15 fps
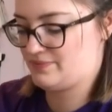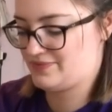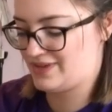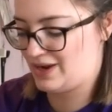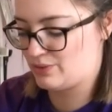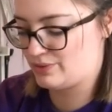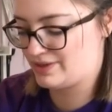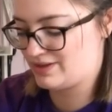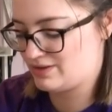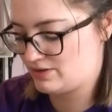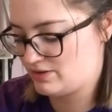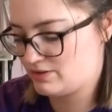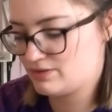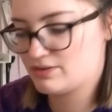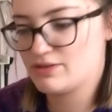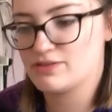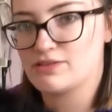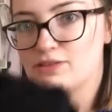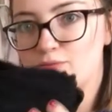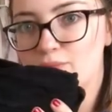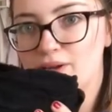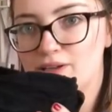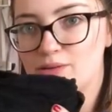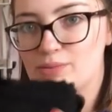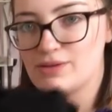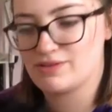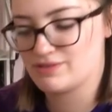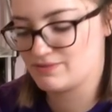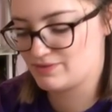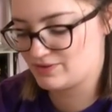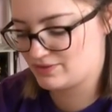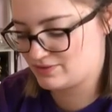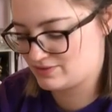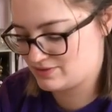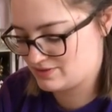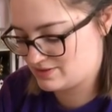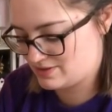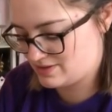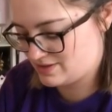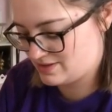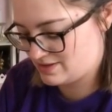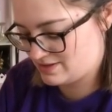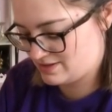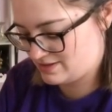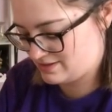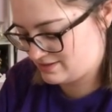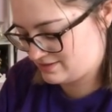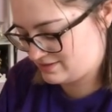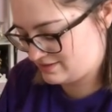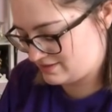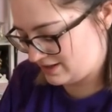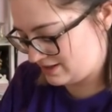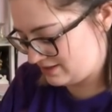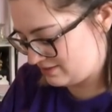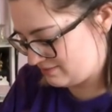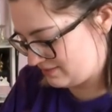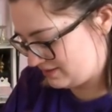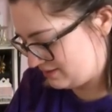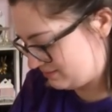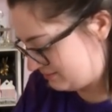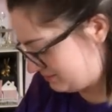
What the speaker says: Doubt it though, because I've made a bit of a state of it.